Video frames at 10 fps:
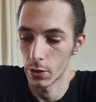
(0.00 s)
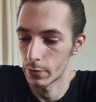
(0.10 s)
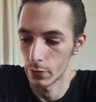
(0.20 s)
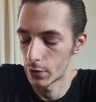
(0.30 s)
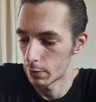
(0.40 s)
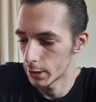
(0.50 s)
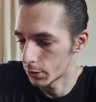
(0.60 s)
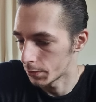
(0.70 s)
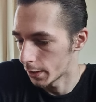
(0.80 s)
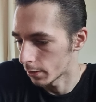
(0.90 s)
very
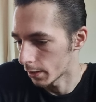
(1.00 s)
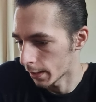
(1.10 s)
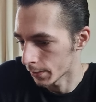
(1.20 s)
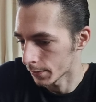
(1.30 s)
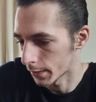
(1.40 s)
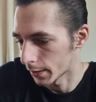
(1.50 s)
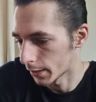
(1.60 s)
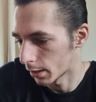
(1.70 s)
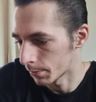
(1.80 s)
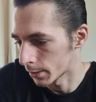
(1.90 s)
good here, and
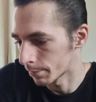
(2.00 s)
yeah,